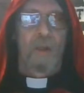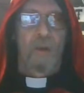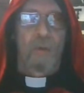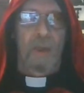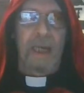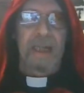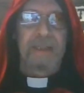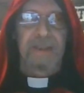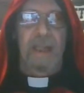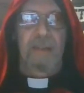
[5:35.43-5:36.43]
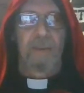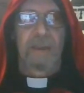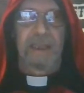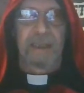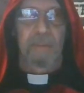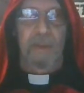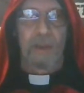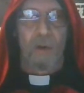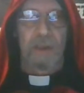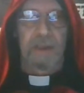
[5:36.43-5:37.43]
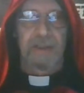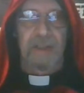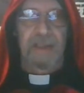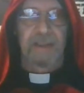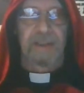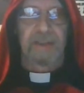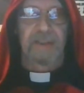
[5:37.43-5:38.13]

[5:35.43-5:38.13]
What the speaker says: When I say we need to bring organization into